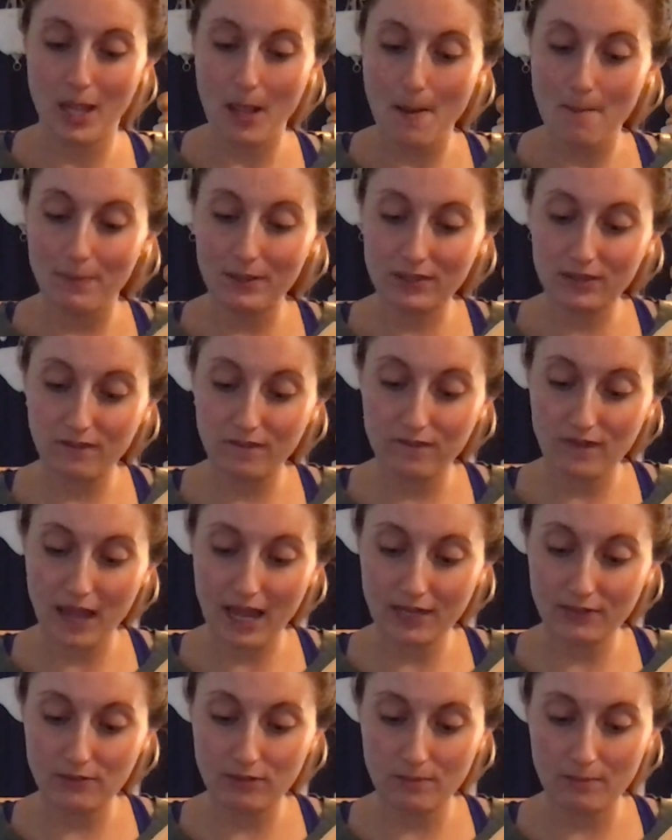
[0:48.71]
But the
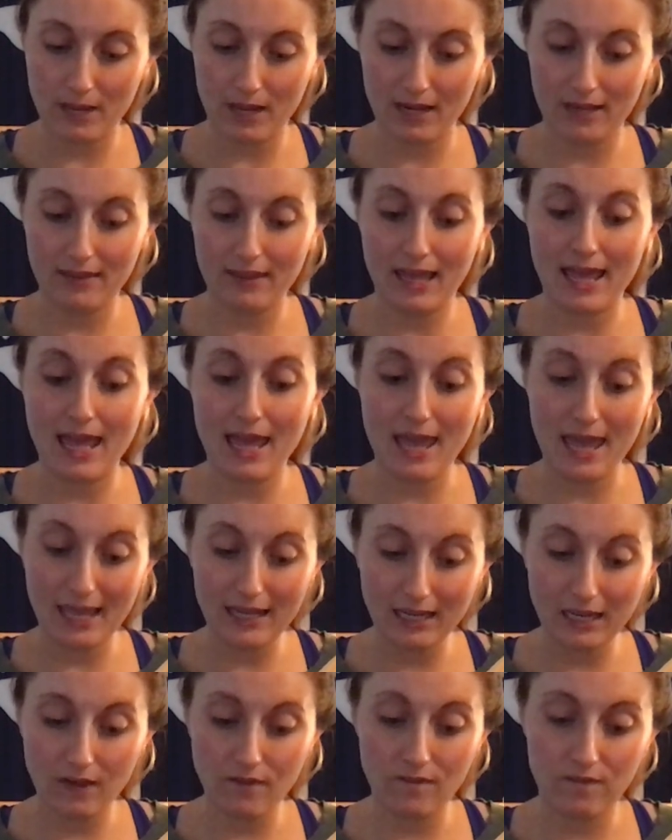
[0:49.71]
fact remained that
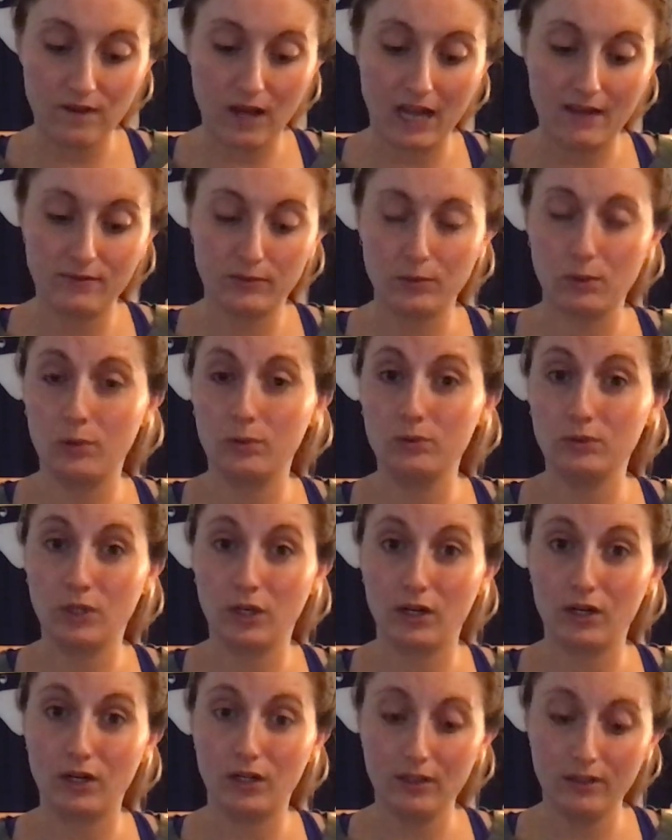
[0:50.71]
any five-year-old
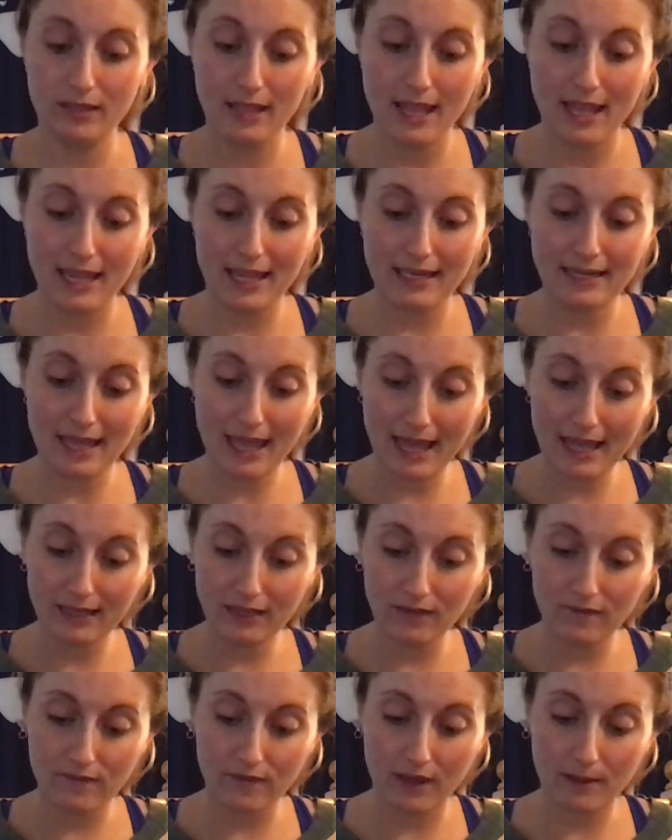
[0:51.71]
girl in
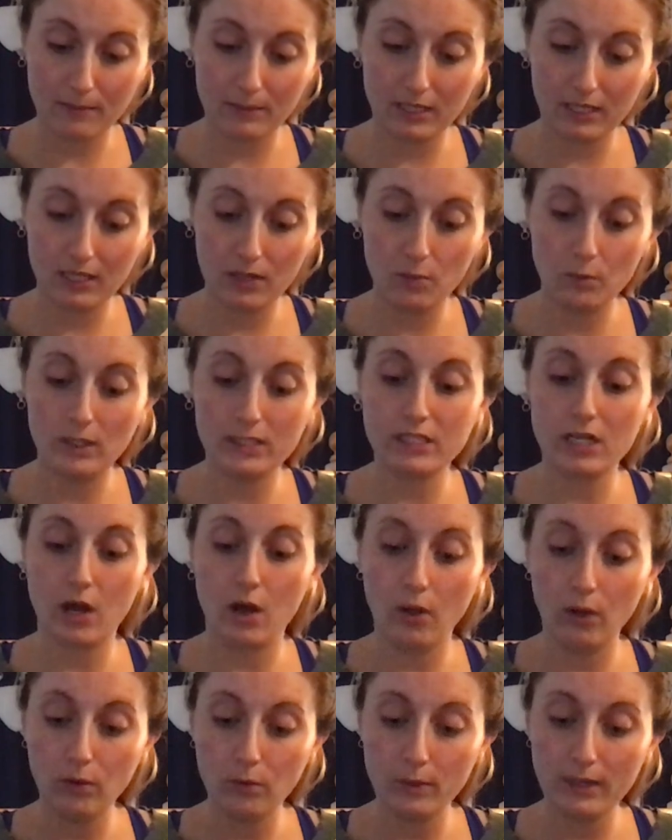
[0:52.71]
any family was
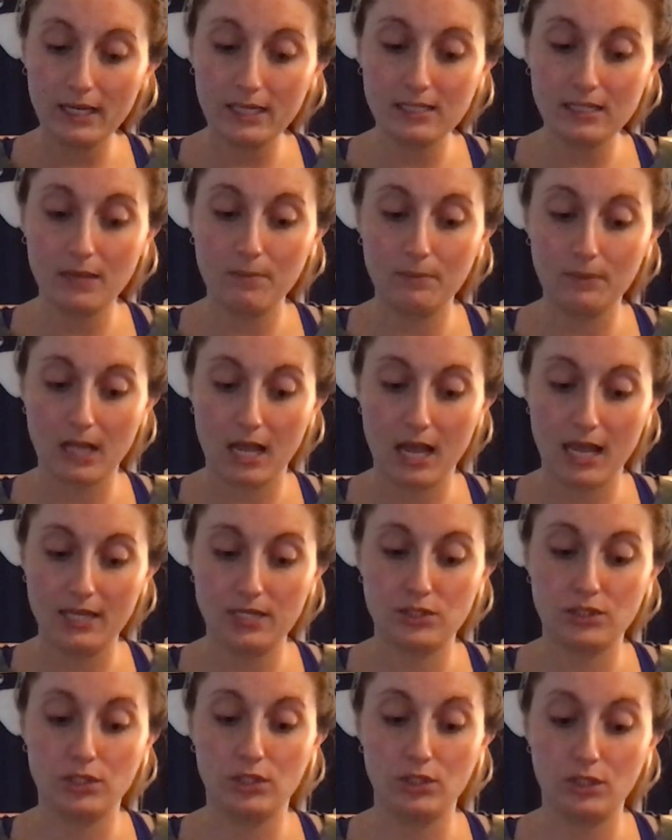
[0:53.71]
always
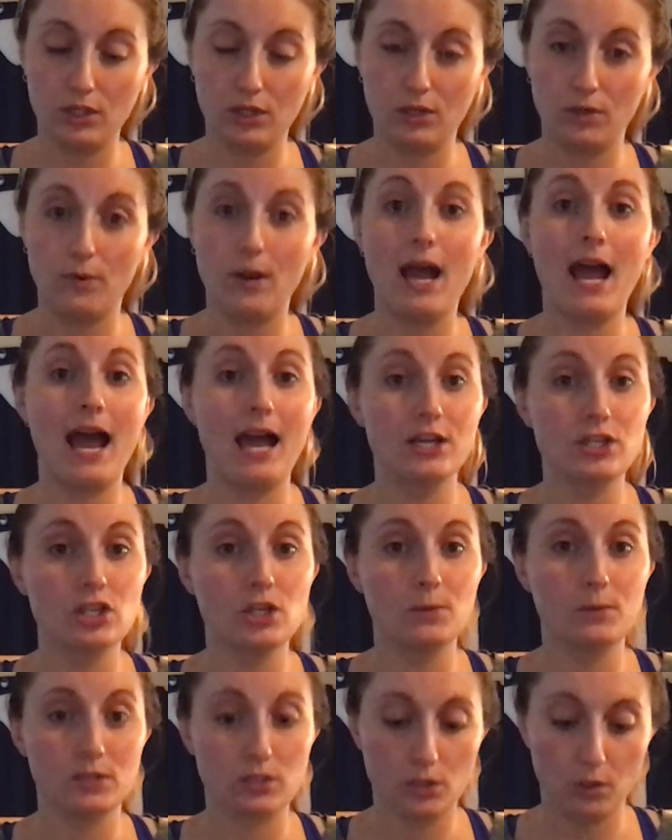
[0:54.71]
obliged to do as she
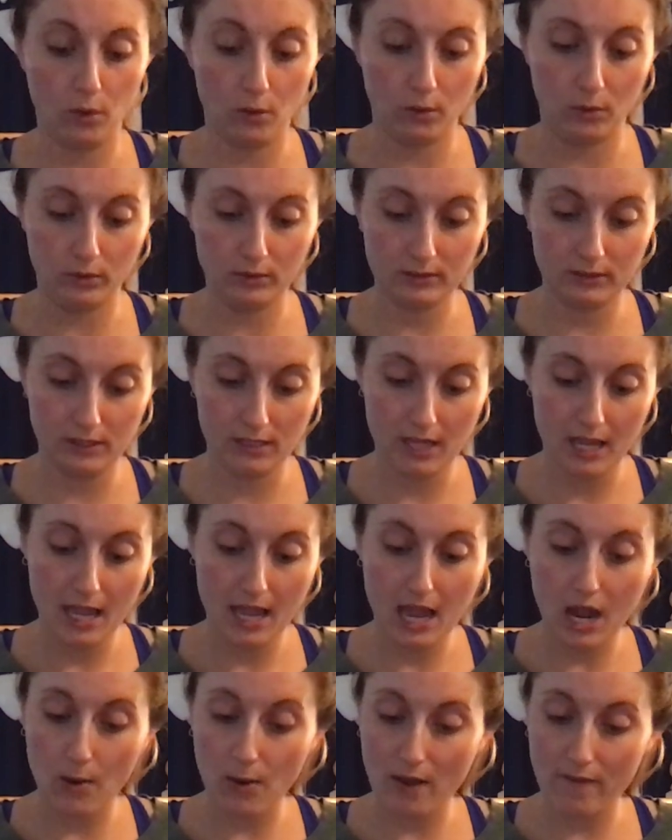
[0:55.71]
was told,
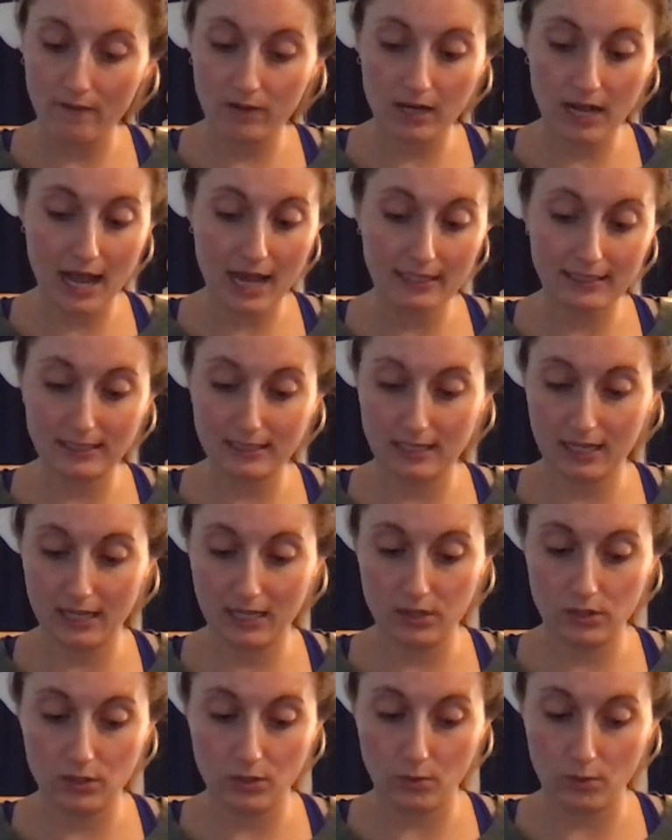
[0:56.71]
however asinine
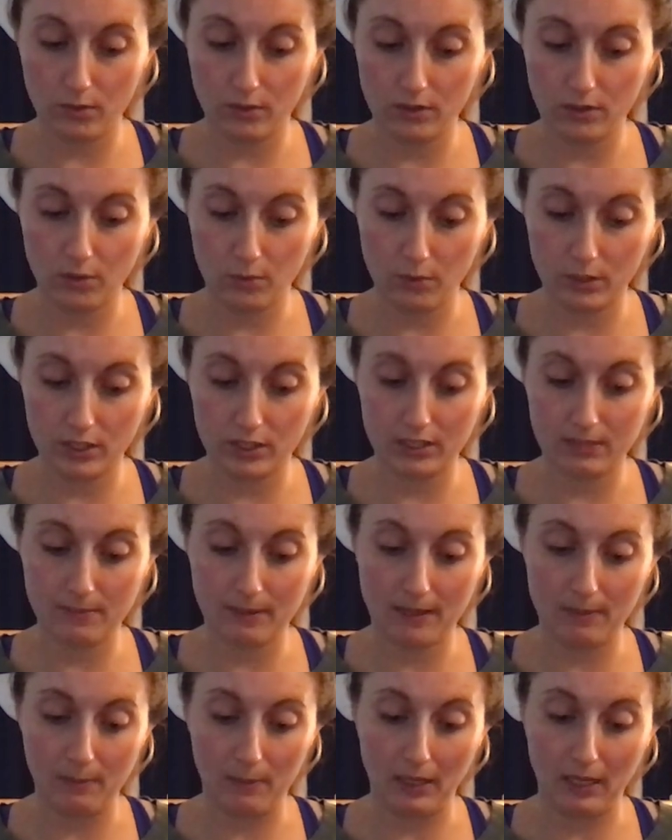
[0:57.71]
the orders
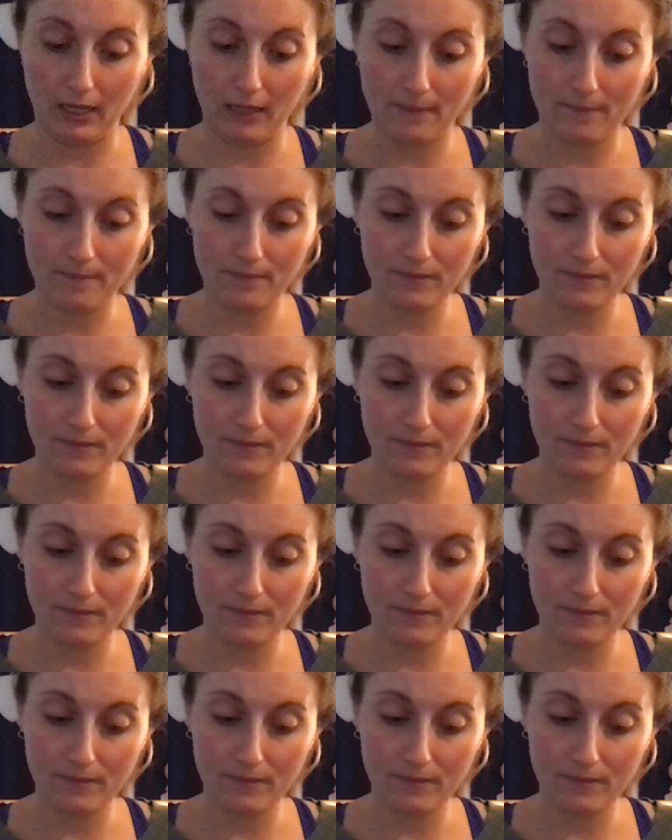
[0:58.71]
might be.